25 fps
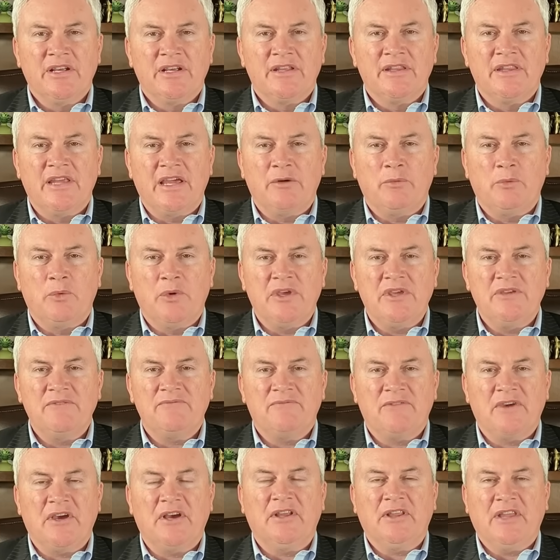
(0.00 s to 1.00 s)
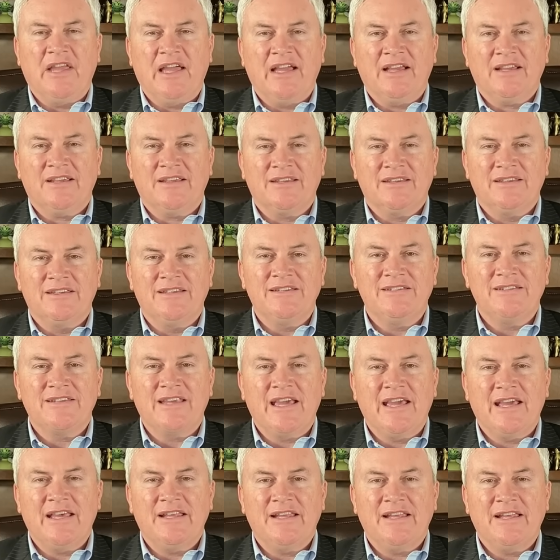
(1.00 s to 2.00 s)
that we felt like he's
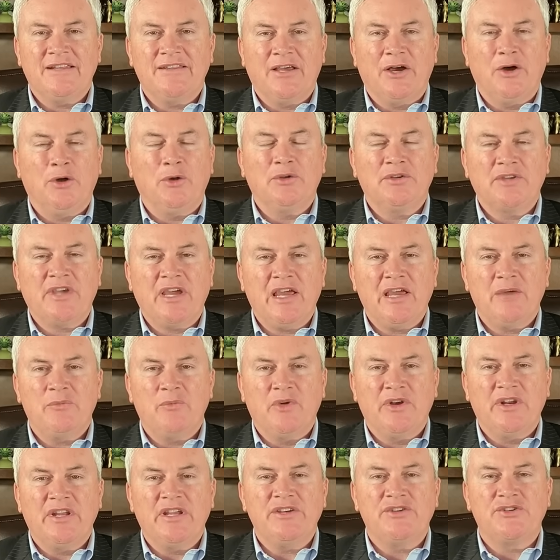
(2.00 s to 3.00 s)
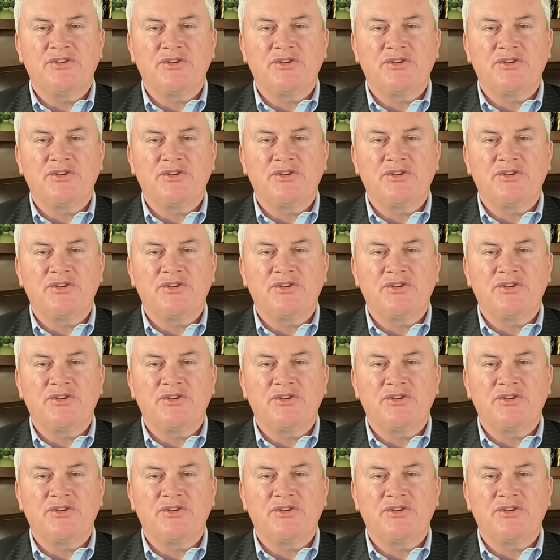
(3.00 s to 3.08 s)
had the whole time. When he